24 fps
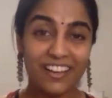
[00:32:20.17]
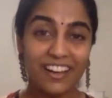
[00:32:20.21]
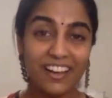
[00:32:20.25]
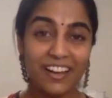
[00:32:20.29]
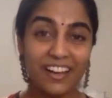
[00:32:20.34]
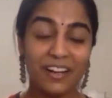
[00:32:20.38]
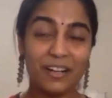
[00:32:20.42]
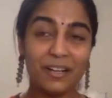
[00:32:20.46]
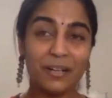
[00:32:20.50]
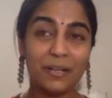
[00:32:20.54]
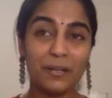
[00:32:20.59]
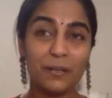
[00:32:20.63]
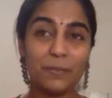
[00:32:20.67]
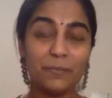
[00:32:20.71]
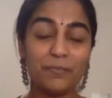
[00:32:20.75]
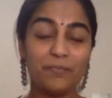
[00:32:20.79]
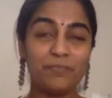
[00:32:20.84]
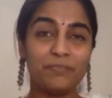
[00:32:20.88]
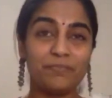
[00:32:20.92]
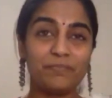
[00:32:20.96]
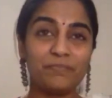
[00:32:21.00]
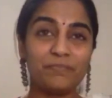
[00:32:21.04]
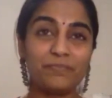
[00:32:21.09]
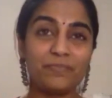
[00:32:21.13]
And
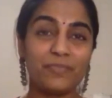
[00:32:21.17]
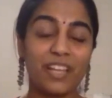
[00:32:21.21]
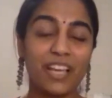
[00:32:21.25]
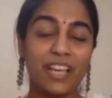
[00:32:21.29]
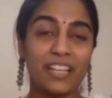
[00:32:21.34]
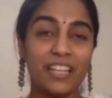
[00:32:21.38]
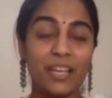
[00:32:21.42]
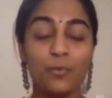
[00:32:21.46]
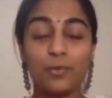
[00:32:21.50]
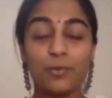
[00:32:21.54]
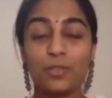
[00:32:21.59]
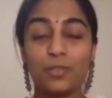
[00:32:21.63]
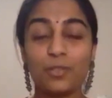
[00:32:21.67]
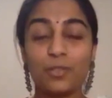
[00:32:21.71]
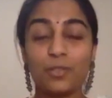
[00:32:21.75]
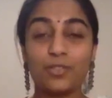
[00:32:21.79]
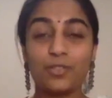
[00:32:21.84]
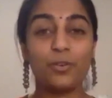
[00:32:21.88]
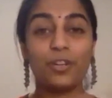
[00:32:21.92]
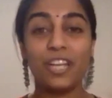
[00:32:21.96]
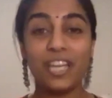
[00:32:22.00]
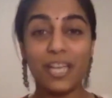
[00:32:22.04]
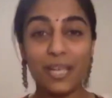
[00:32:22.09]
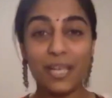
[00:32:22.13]
there was
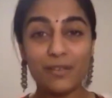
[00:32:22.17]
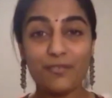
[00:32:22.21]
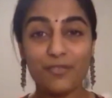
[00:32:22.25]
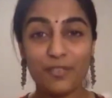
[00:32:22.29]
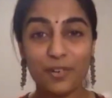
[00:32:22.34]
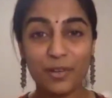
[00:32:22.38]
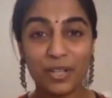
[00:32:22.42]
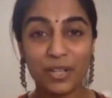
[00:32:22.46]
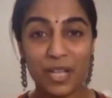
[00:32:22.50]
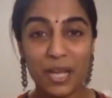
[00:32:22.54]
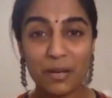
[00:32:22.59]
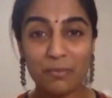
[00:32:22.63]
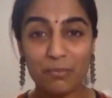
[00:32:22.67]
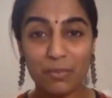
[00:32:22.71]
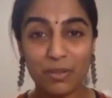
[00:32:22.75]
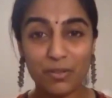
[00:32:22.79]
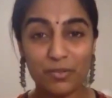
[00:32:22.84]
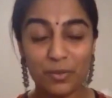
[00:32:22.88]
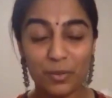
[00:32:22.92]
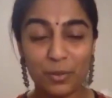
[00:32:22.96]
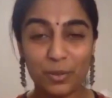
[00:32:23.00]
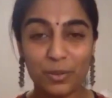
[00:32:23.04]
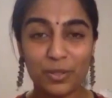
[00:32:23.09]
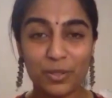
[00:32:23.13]
no need for that
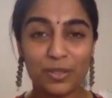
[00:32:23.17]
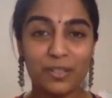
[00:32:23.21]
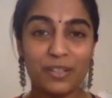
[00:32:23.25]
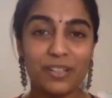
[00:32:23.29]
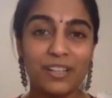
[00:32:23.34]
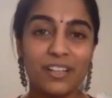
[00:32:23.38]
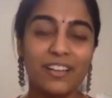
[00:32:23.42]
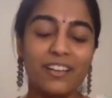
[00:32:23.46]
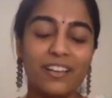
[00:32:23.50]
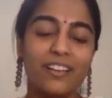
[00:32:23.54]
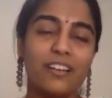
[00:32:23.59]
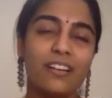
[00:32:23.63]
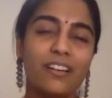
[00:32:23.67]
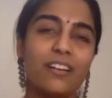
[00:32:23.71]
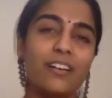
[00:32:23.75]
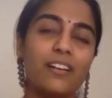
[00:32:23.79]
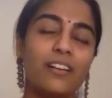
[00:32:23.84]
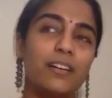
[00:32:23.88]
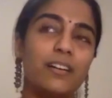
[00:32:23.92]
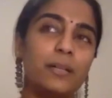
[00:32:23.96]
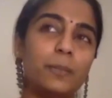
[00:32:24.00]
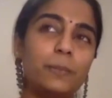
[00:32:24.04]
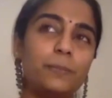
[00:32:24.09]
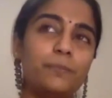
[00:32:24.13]
before.
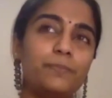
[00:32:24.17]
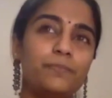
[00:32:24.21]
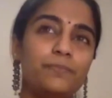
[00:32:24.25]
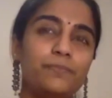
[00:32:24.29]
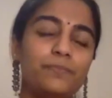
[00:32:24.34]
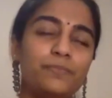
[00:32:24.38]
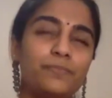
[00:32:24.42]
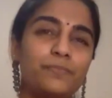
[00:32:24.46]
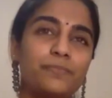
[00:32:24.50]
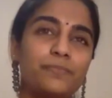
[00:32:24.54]
um,